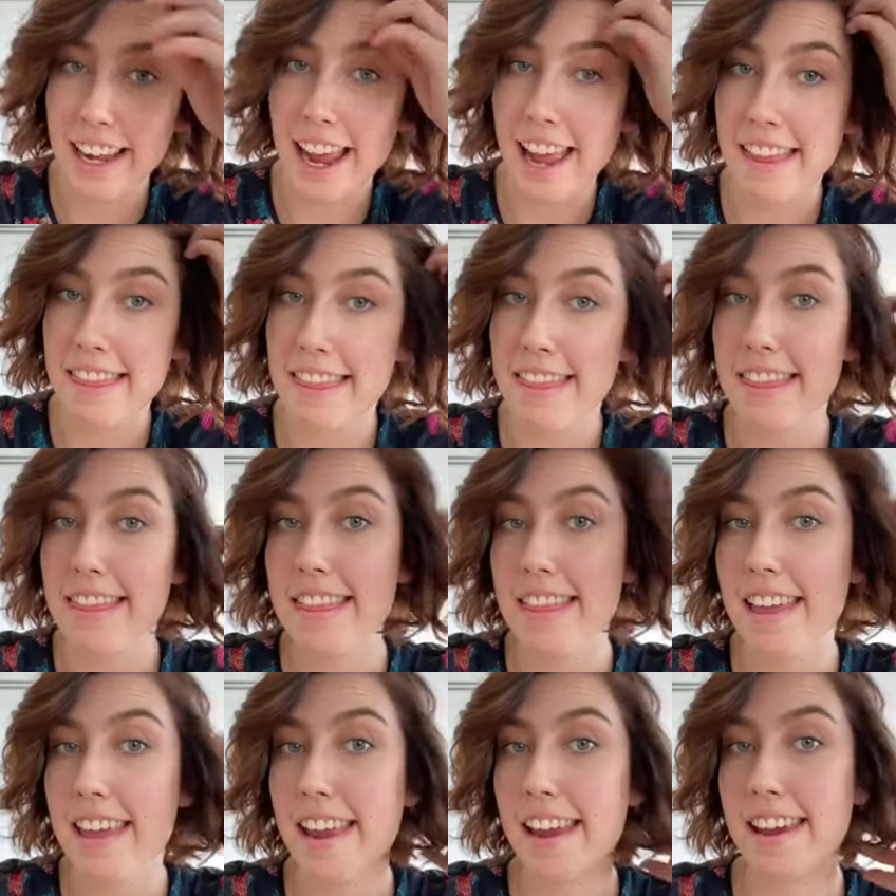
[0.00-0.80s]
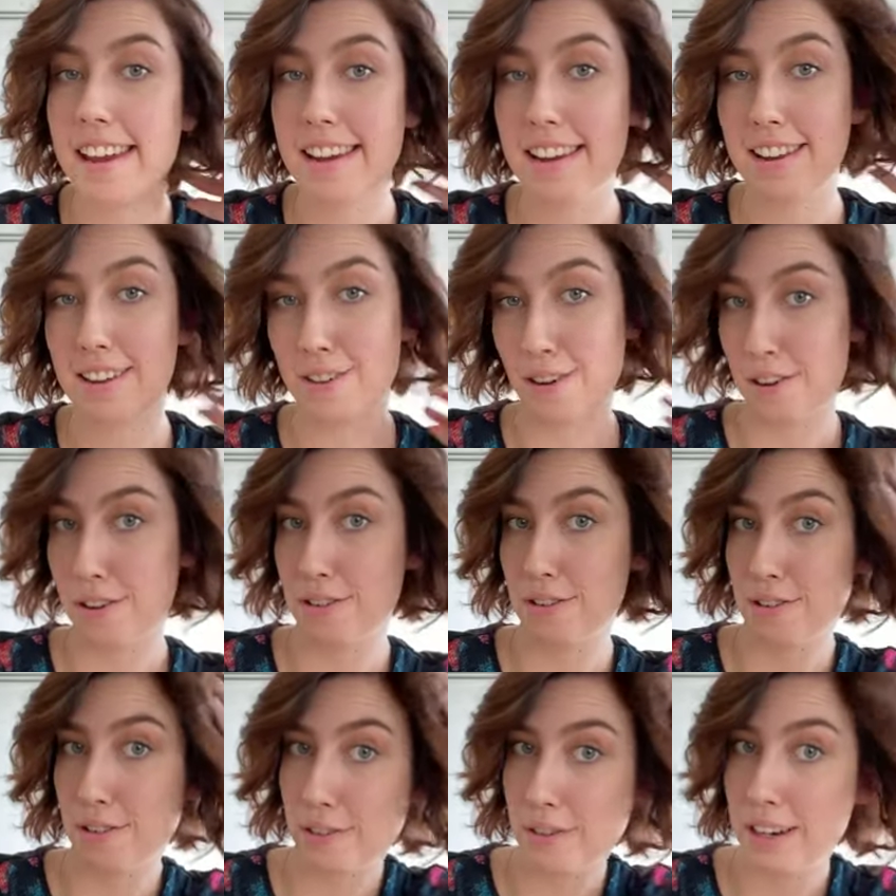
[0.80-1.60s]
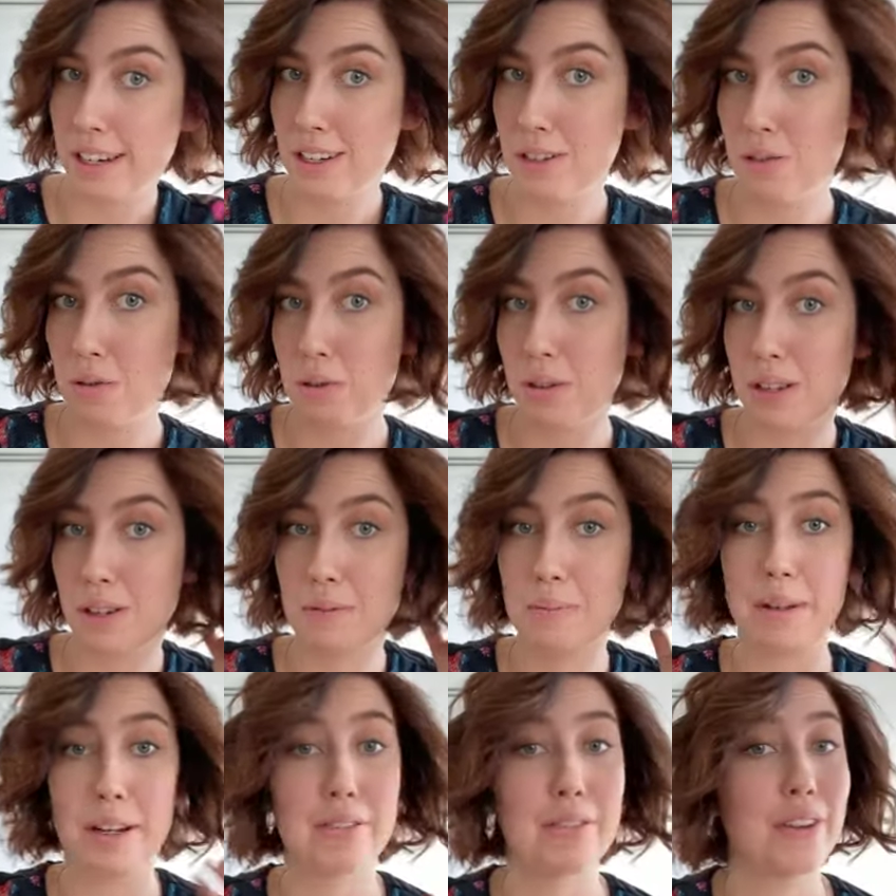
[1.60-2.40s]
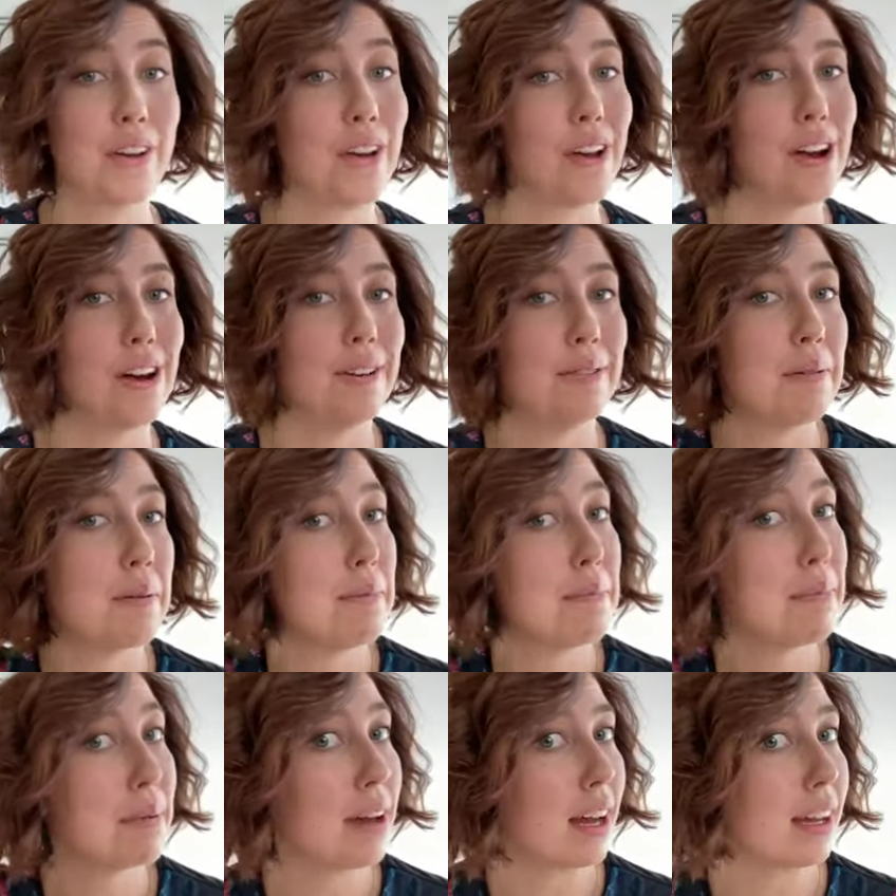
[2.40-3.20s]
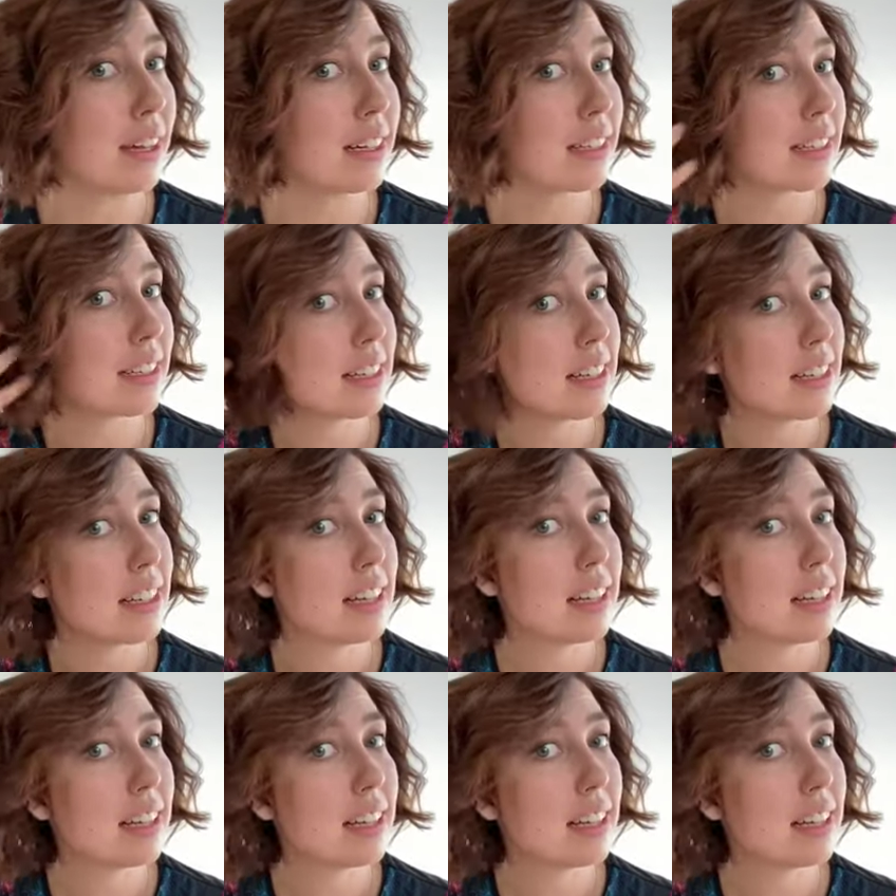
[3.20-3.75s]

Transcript: and then go through and do a little bit of a curl. But